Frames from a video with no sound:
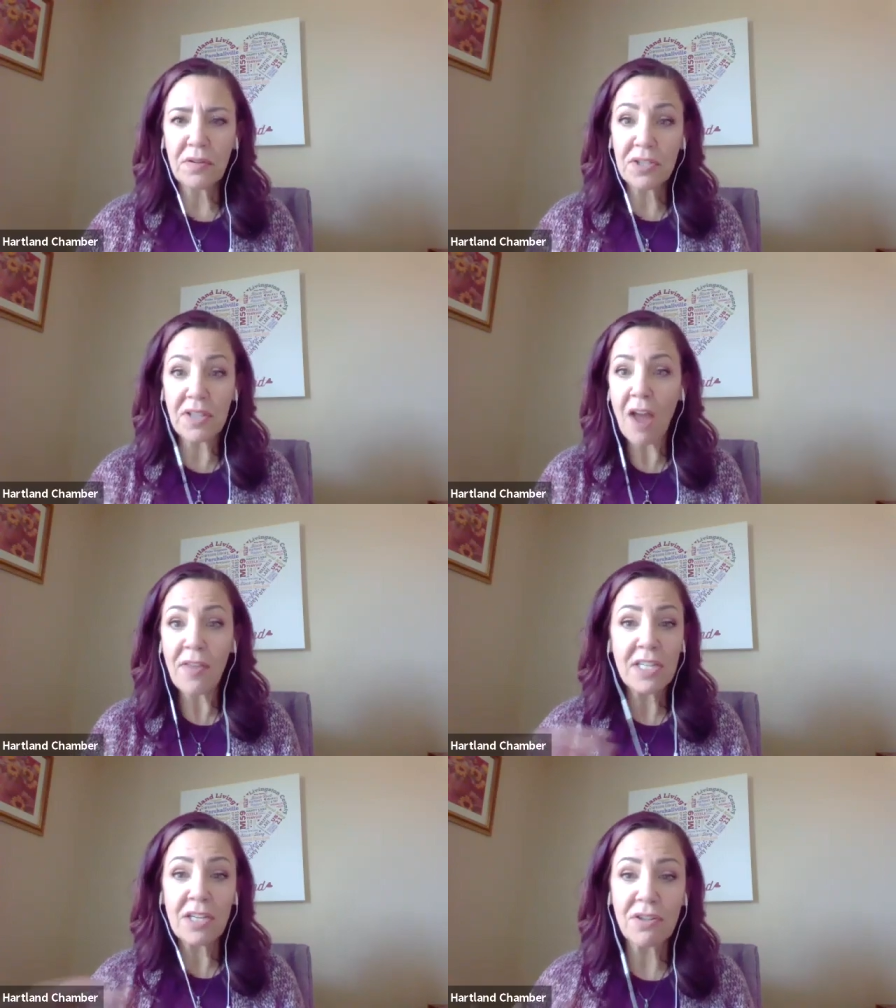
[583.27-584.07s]
all the
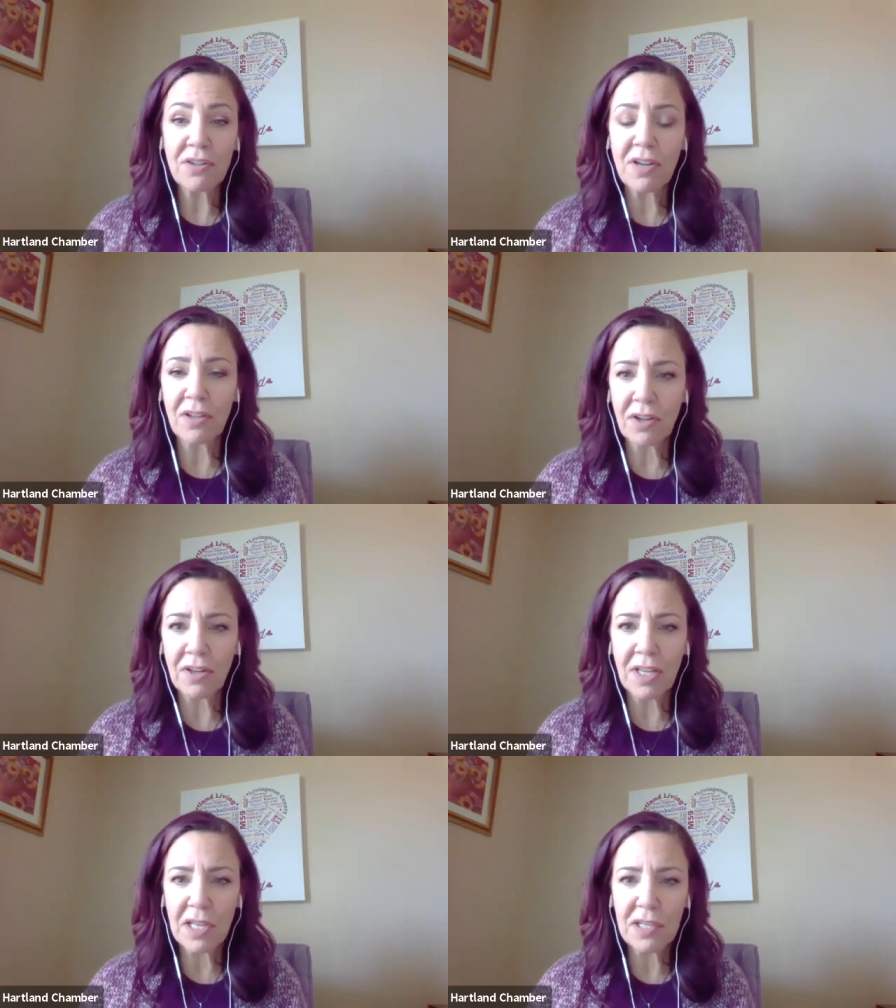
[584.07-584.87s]
teachers are
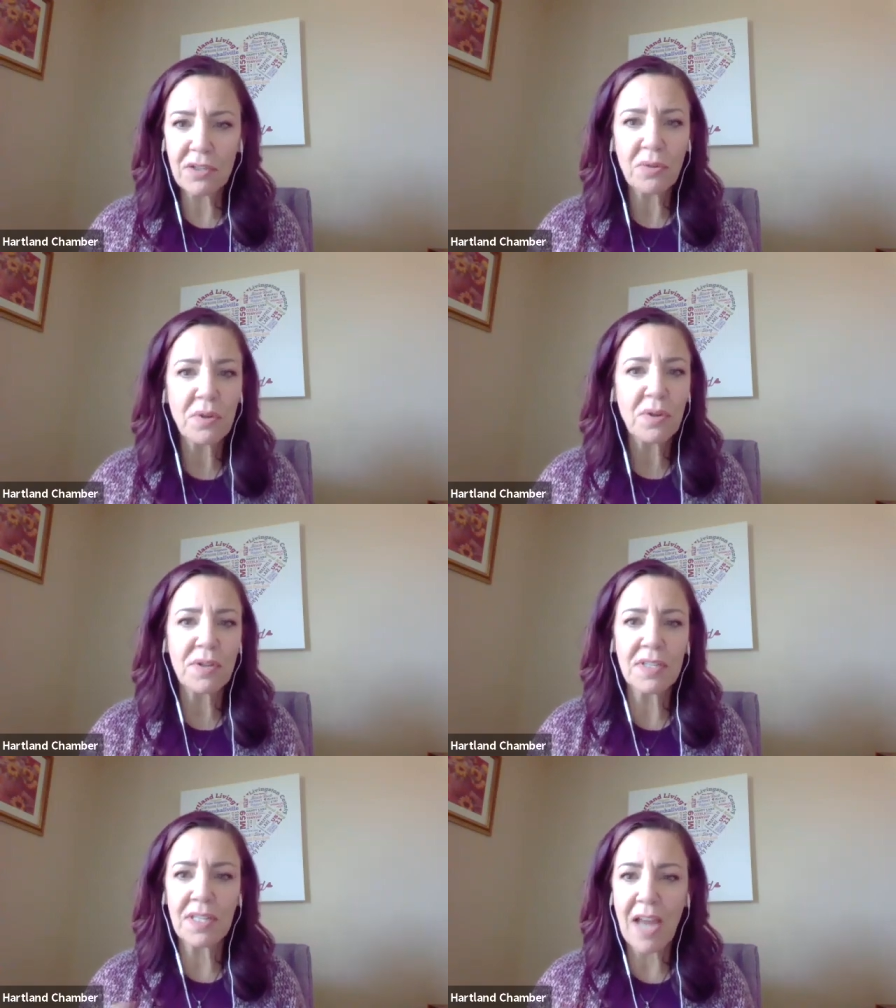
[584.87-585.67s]
learning these tools
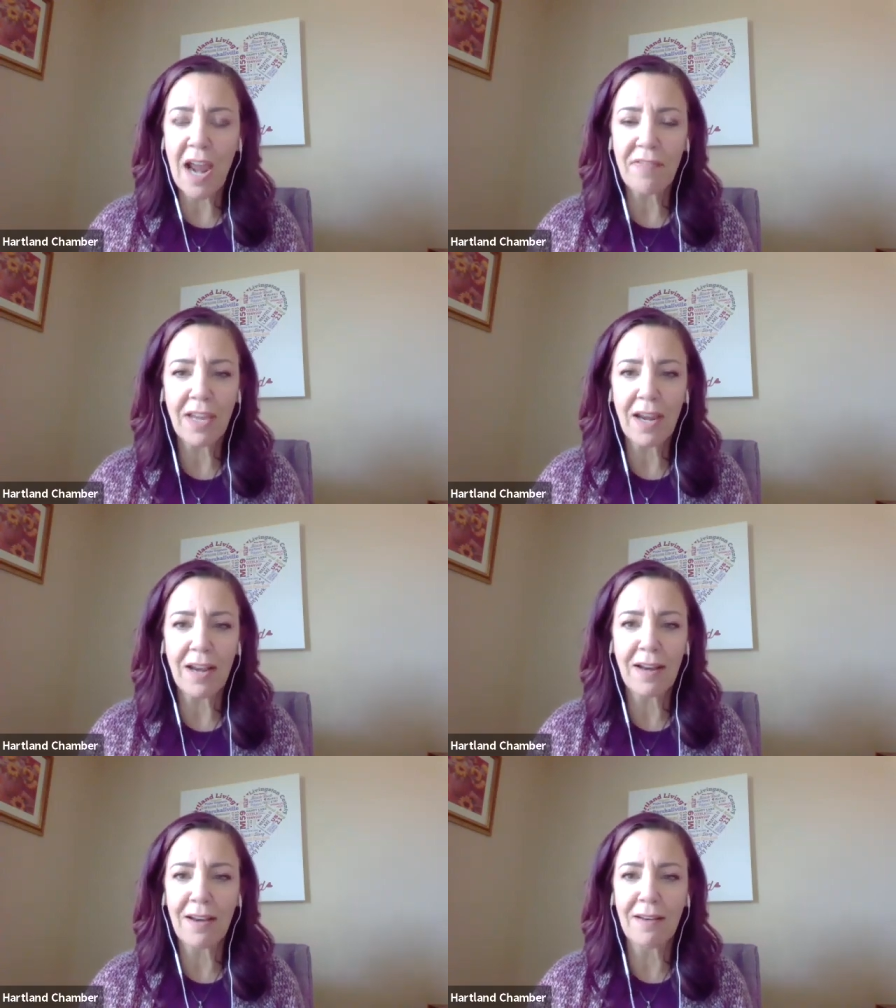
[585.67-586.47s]
and
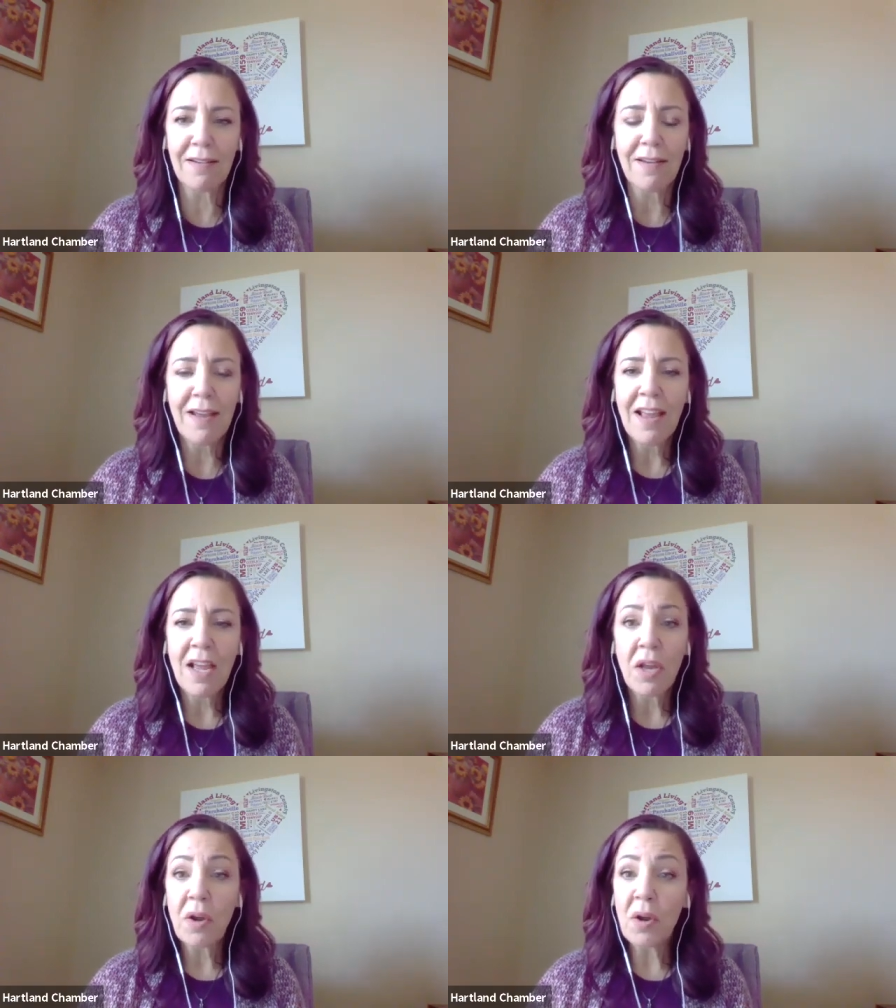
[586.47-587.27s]
navigating, and
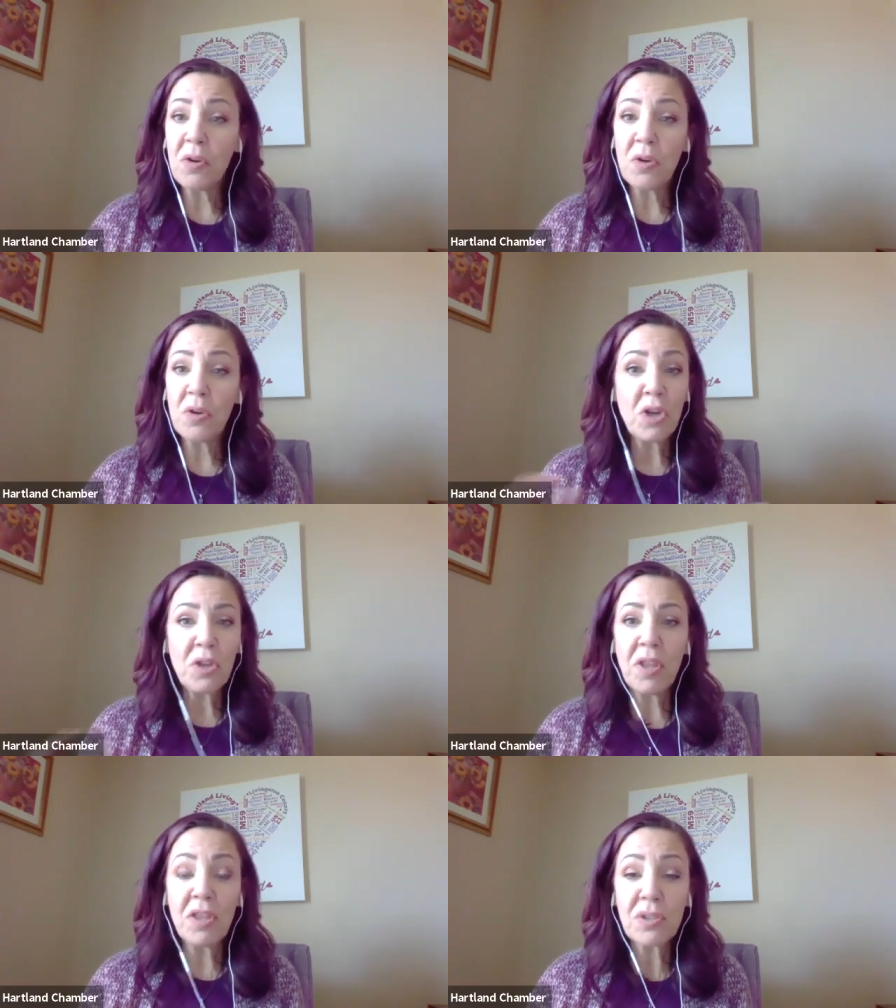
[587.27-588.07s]

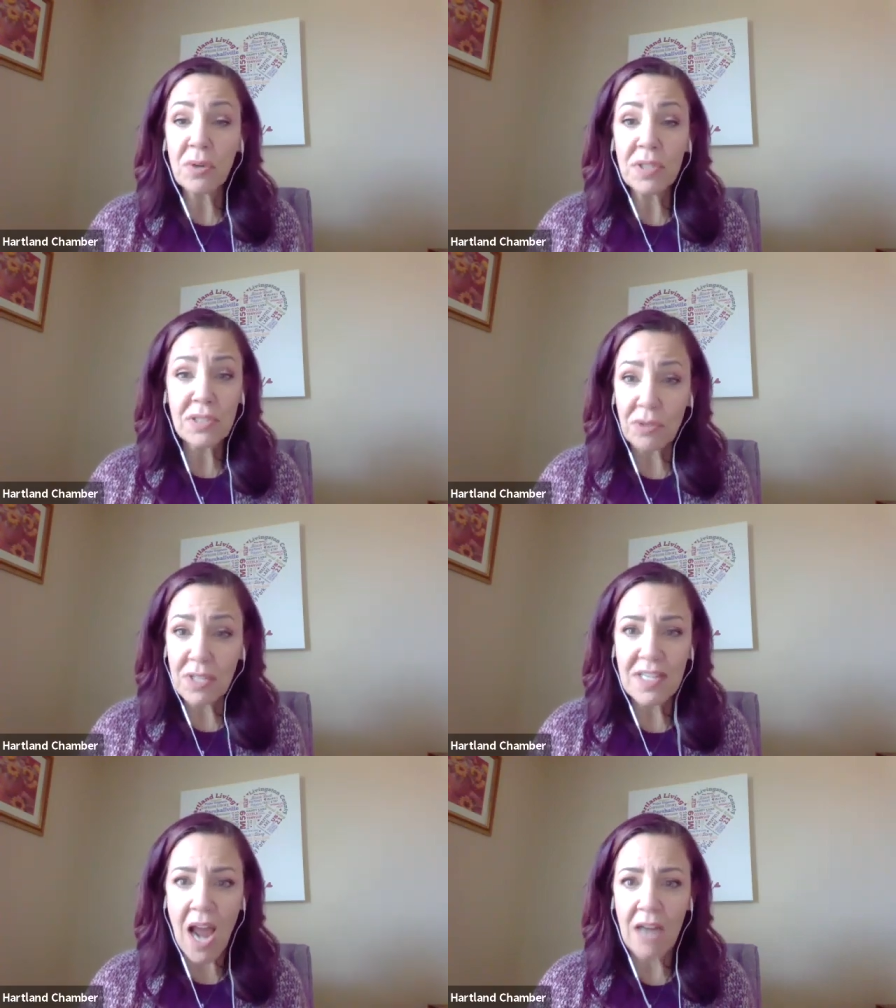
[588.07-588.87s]
the school district's
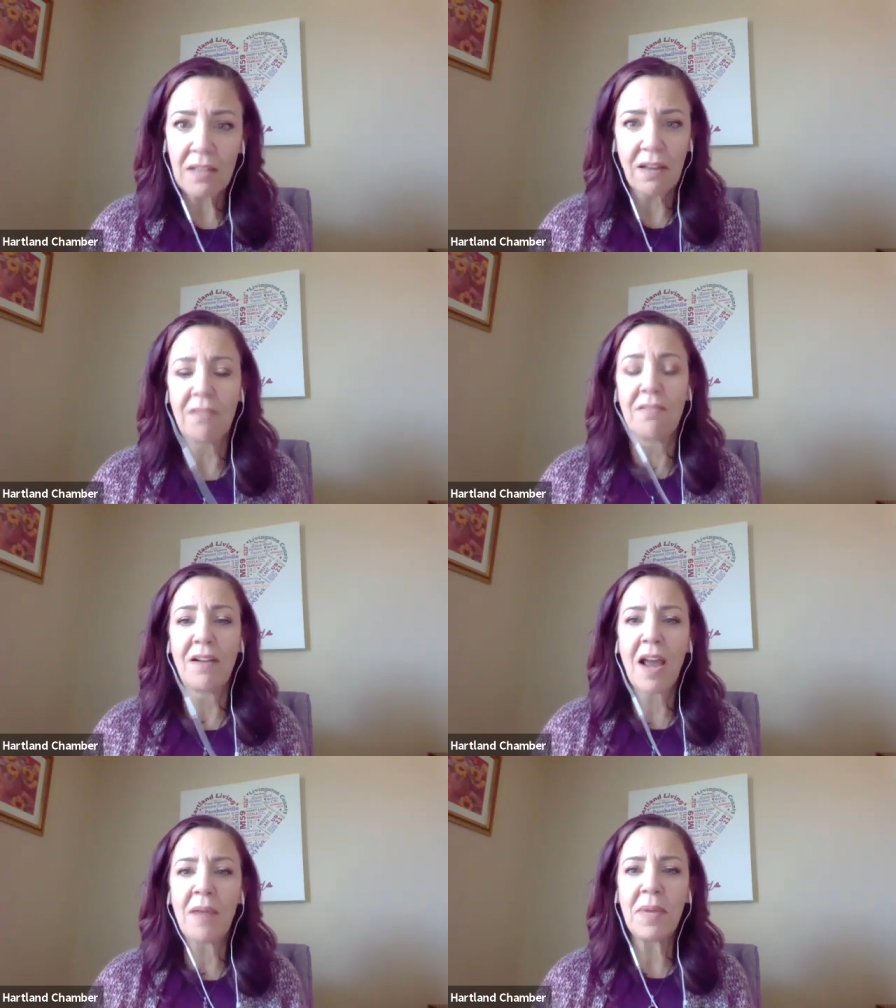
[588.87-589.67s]
not alone.
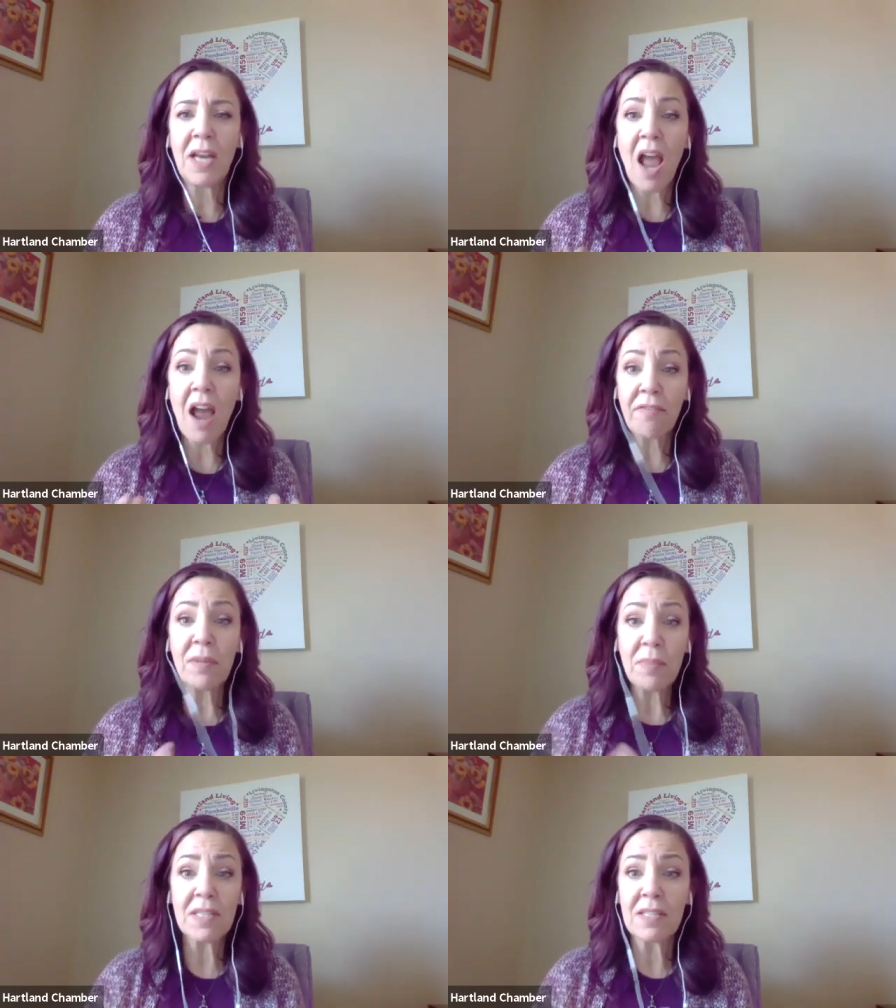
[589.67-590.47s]
I mean, every
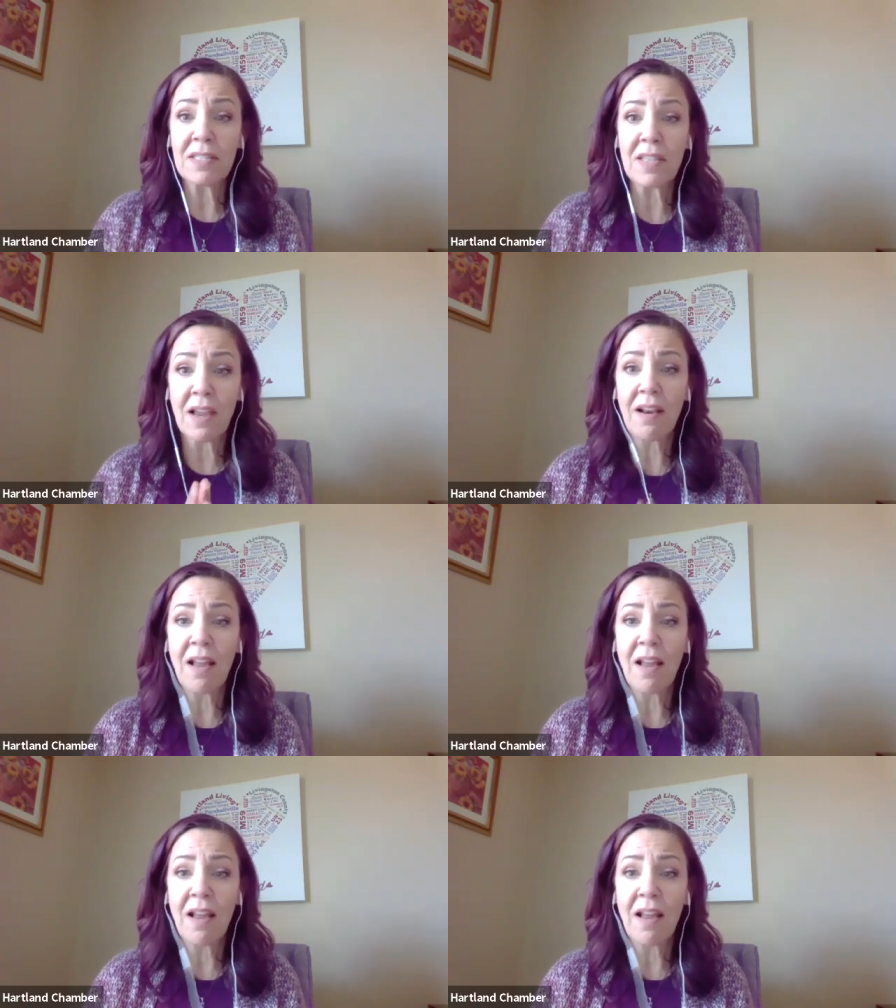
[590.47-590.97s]
business that